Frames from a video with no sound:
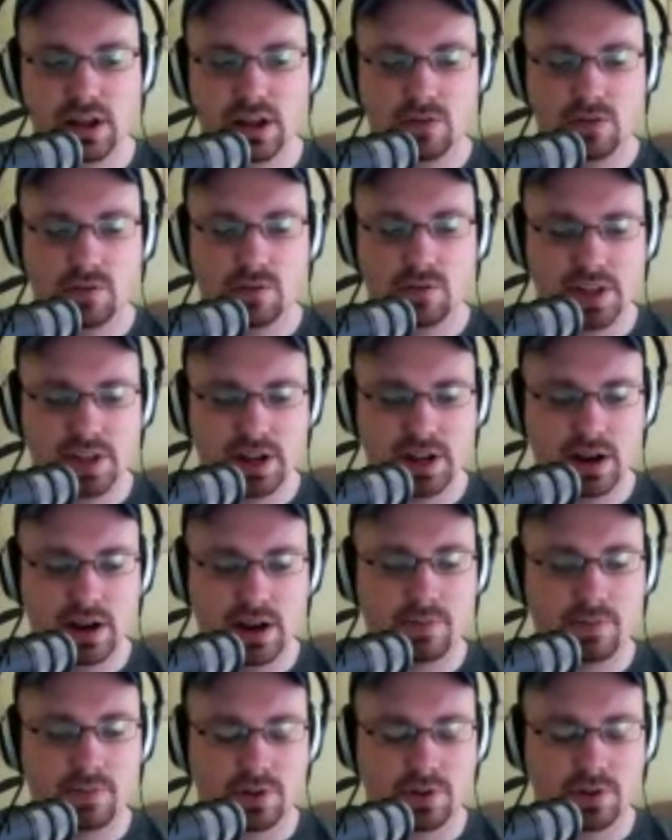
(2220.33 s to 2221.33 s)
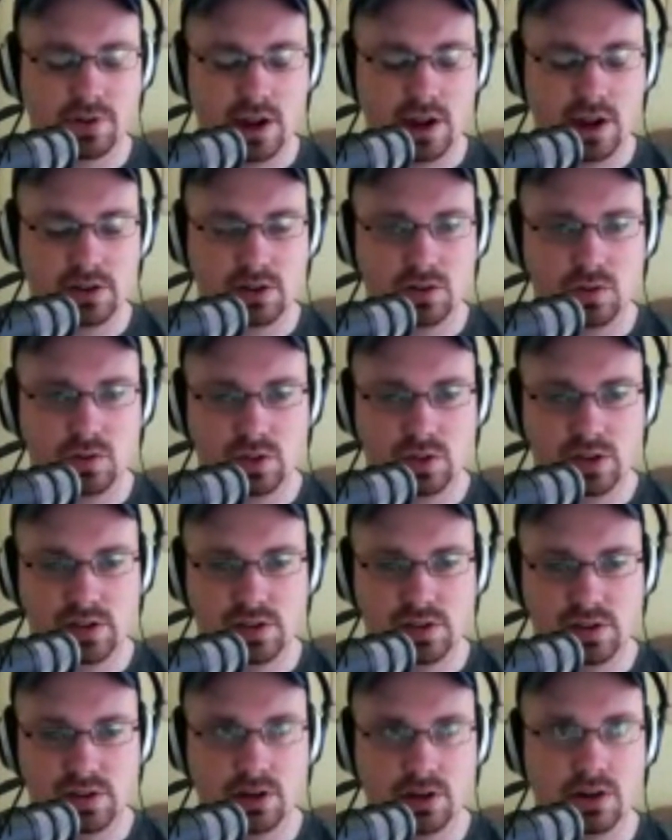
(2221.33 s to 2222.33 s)
One thing that I'm trying to do this
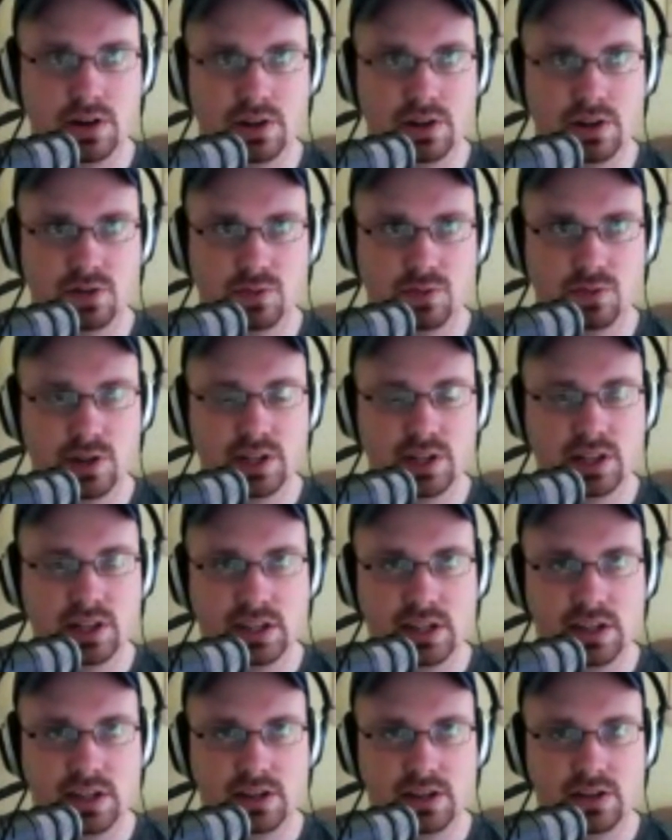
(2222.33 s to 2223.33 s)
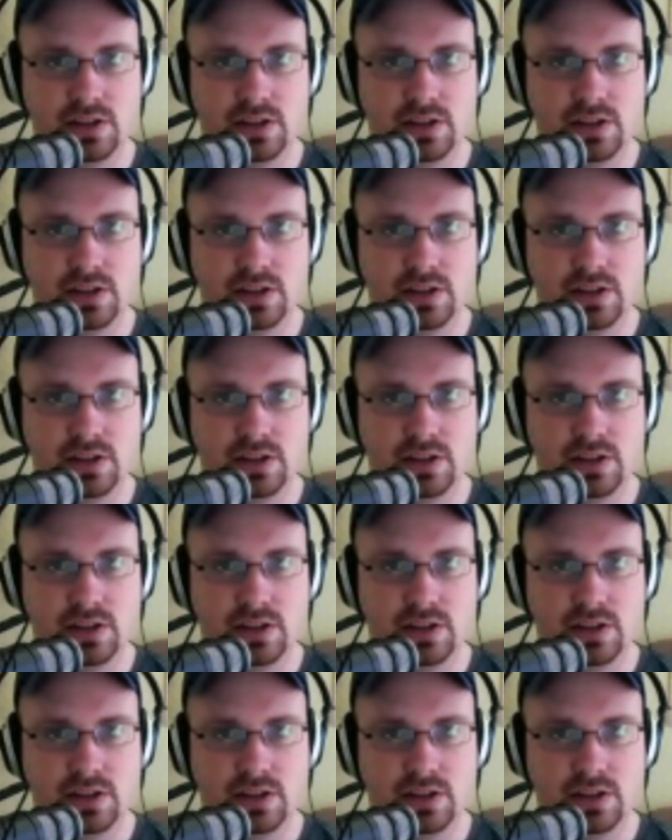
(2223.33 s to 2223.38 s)
year is really